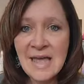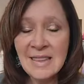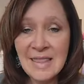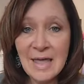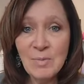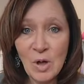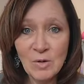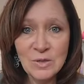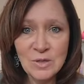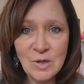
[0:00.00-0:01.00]
they
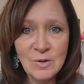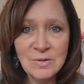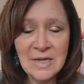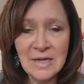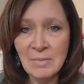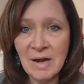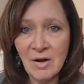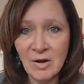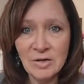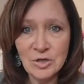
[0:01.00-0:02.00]
post those in my
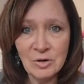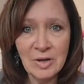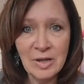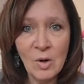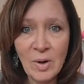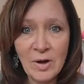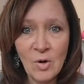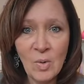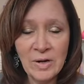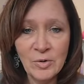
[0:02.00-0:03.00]
Art Journaling
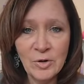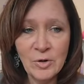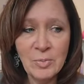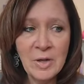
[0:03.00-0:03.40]
101 group,